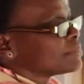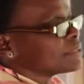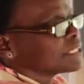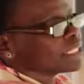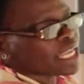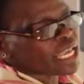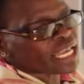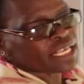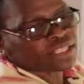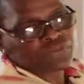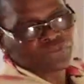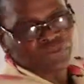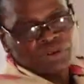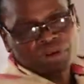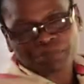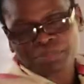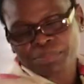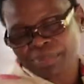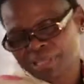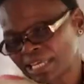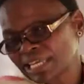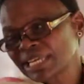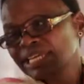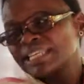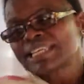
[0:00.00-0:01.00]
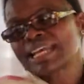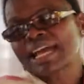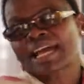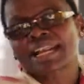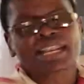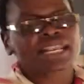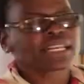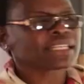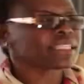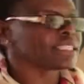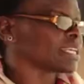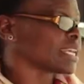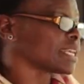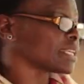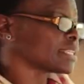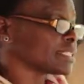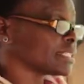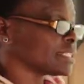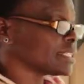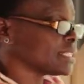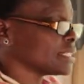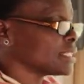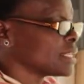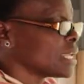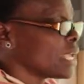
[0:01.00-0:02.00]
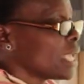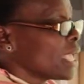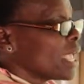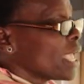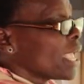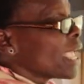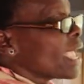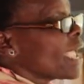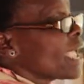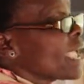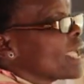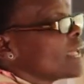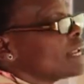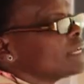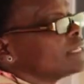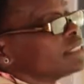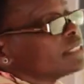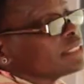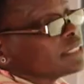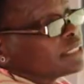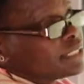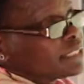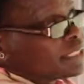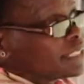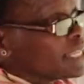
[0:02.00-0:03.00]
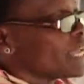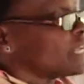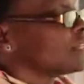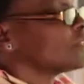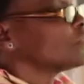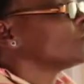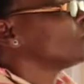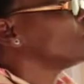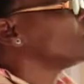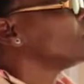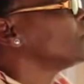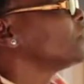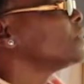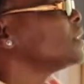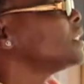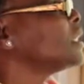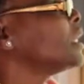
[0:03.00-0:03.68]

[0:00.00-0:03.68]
tax, from indirect taxes, and that would